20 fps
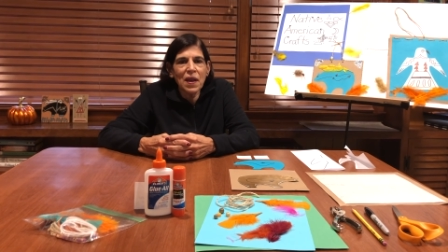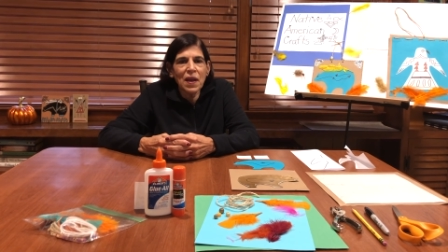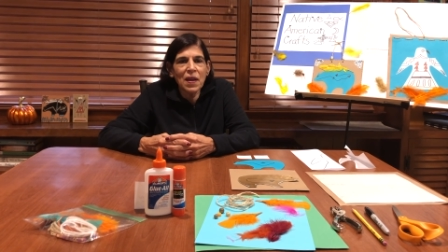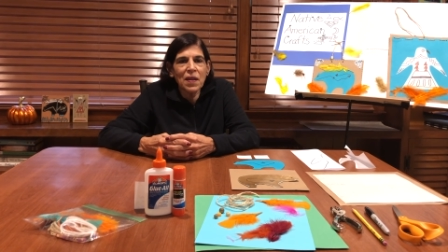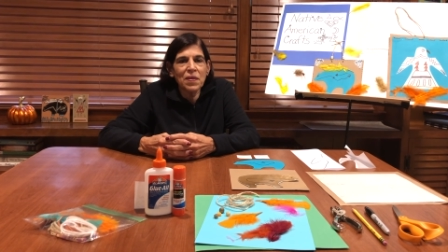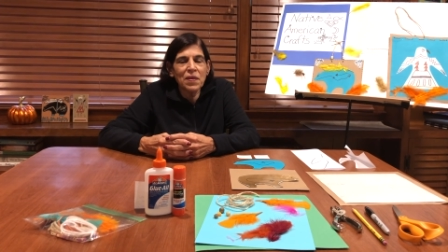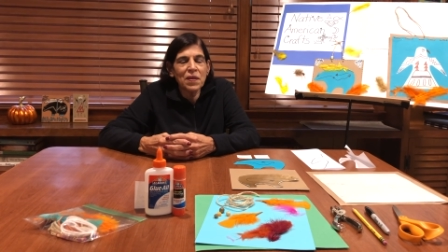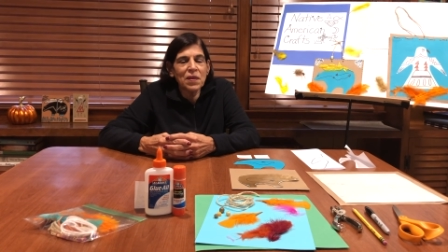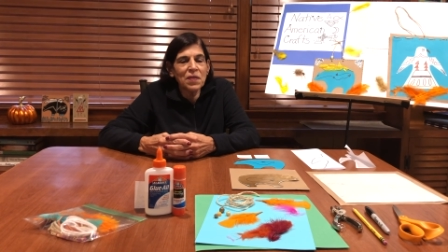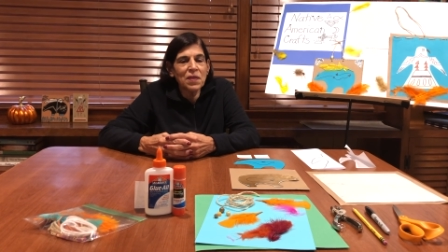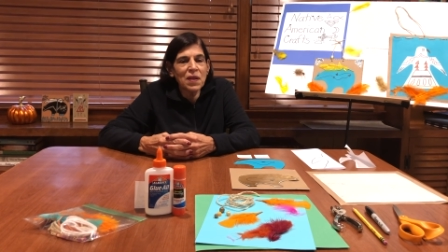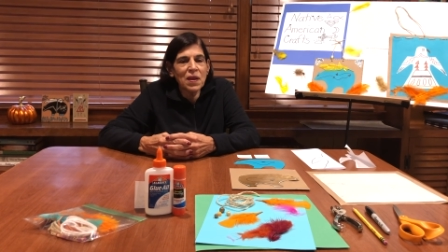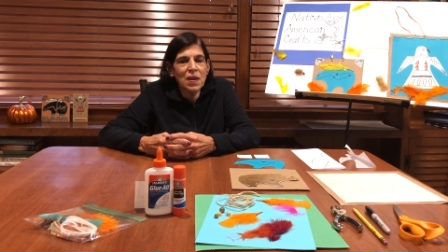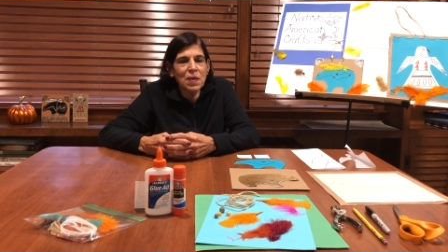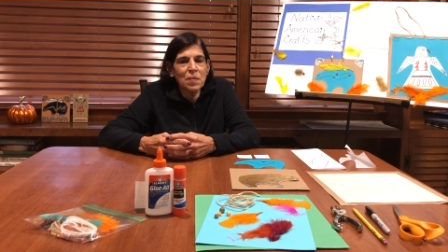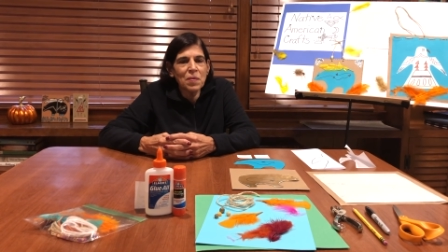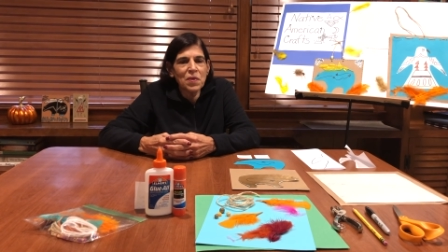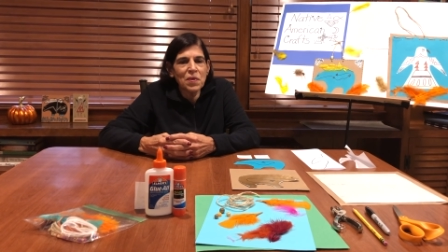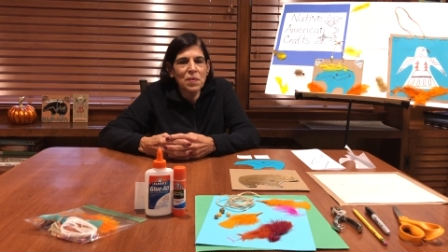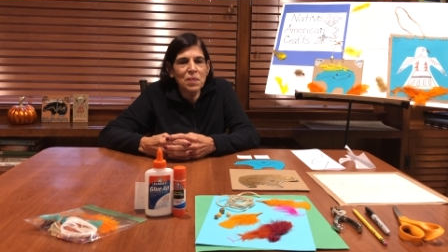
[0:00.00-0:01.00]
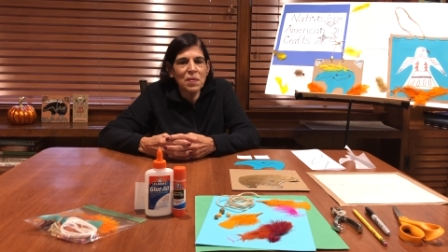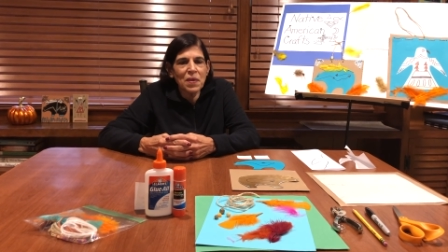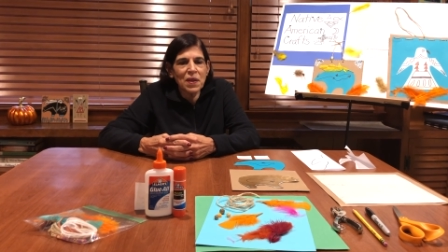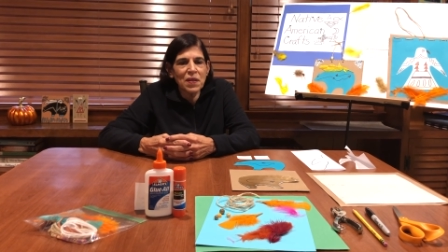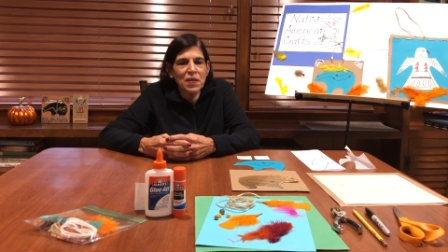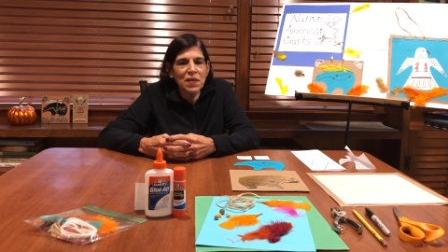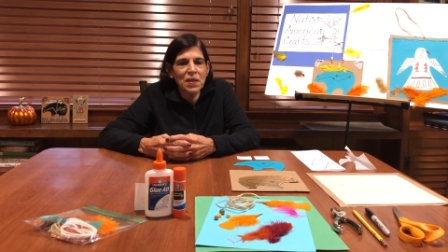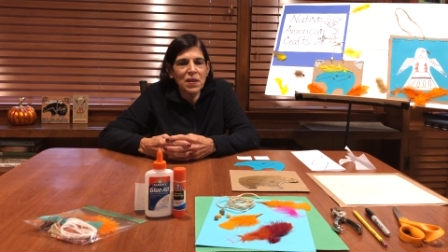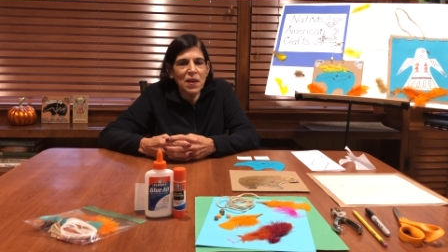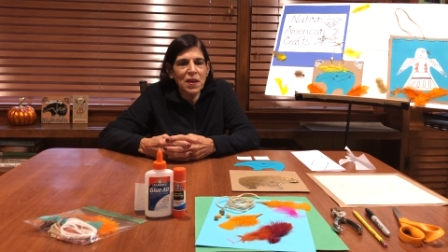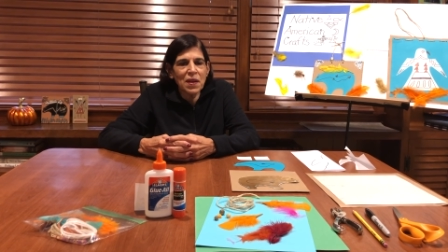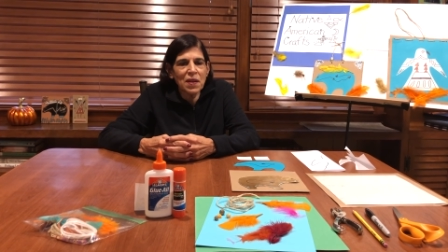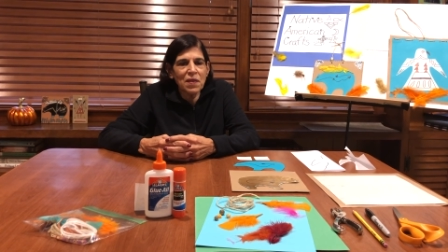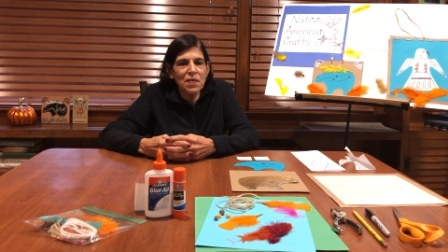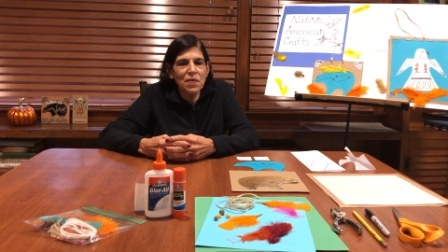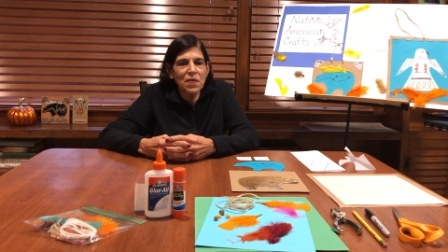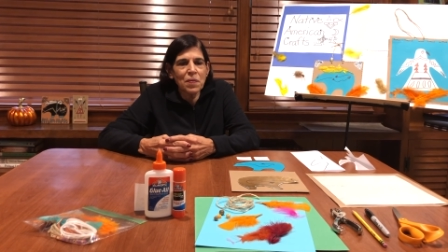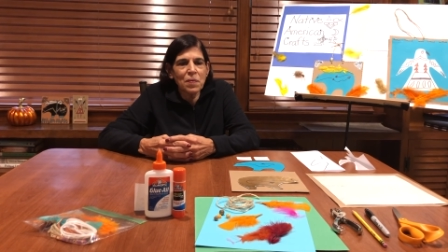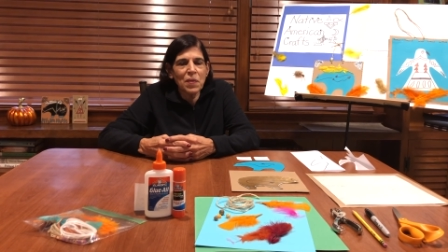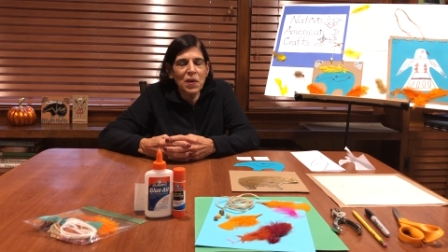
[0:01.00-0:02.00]
and their name are the
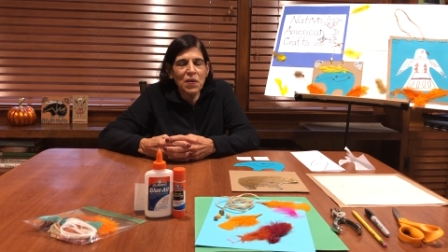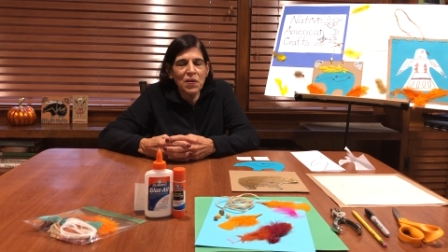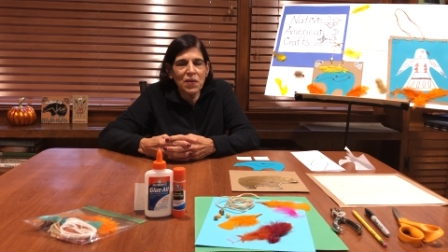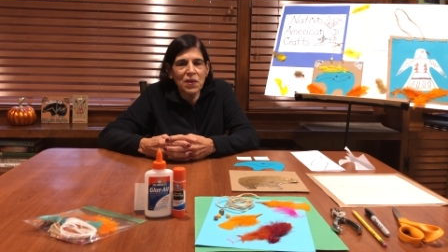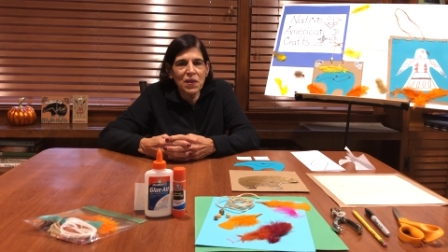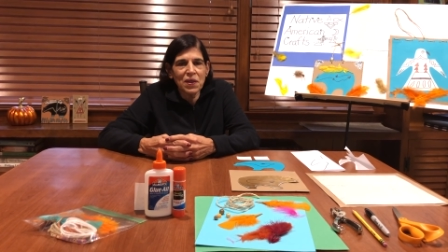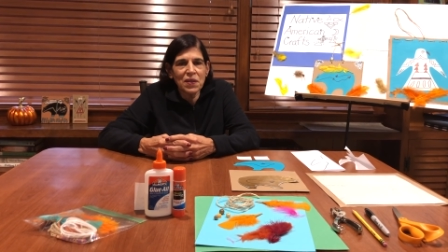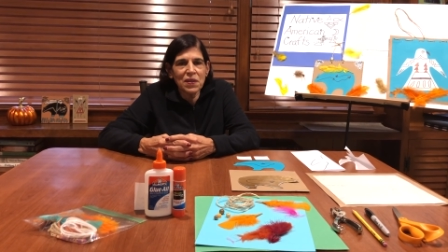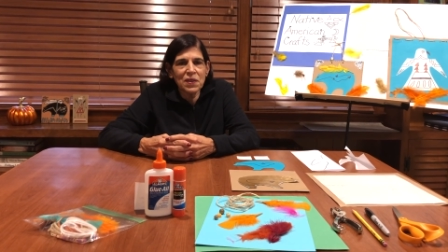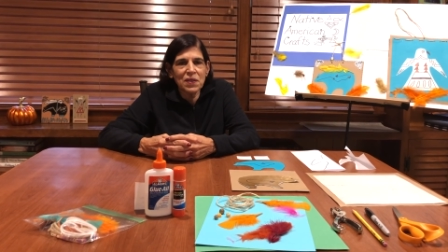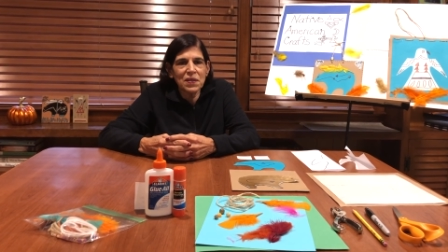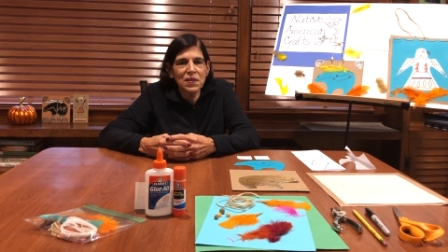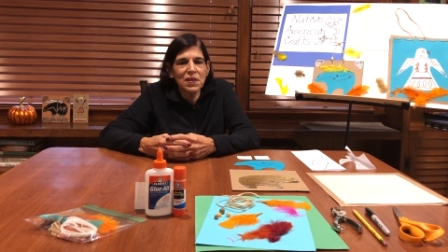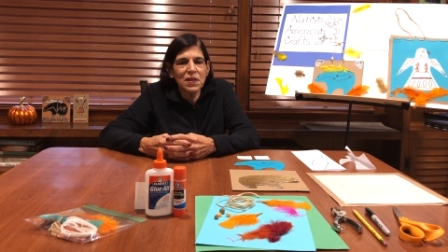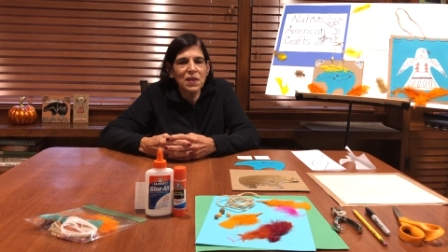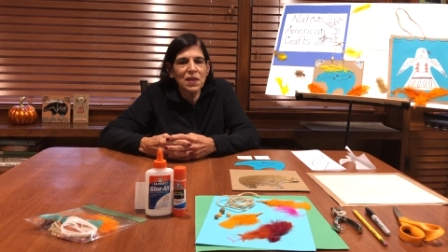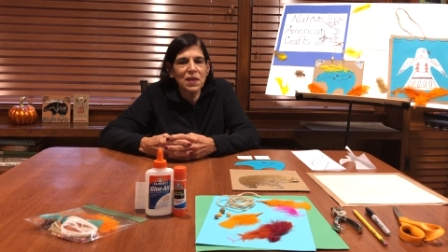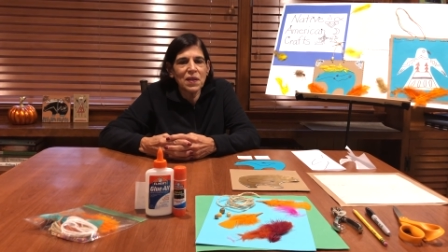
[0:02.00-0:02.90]
Native Americans.